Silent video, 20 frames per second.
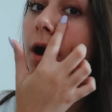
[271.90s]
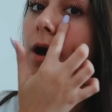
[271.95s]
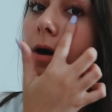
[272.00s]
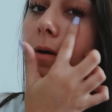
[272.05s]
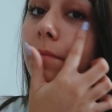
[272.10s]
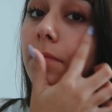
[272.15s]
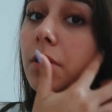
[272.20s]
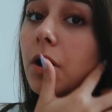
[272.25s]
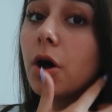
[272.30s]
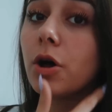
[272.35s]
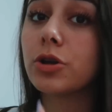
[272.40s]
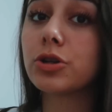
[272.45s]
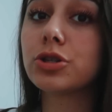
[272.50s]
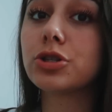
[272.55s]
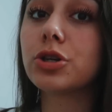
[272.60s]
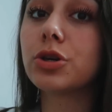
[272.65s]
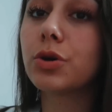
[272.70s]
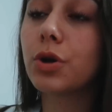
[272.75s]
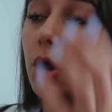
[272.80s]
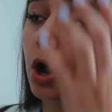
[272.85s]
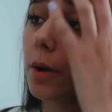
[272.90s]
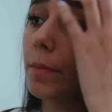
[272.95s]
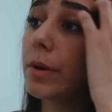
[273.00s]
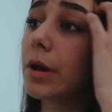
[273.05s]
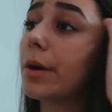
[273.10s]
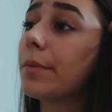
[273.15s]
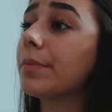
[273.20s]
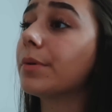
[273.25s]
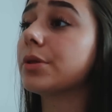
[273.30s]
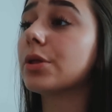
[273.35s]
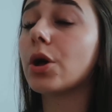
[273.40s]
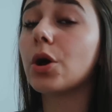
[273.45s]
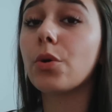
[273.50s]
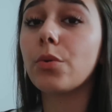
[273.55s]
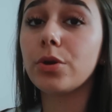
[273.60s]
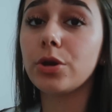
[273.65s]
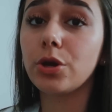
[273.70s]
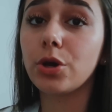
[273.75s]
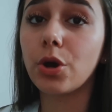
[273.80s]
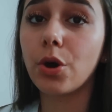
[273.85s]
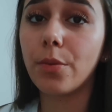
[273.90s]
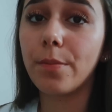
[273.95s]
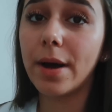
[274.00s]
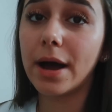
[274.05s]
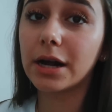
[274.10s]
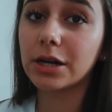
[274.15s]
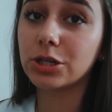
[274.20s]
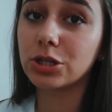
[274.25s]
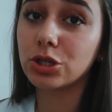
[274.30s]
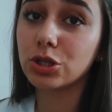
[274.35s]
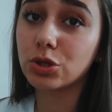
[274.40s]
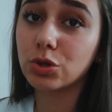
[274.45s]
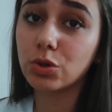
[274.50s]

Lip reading: also comment down below when you go back to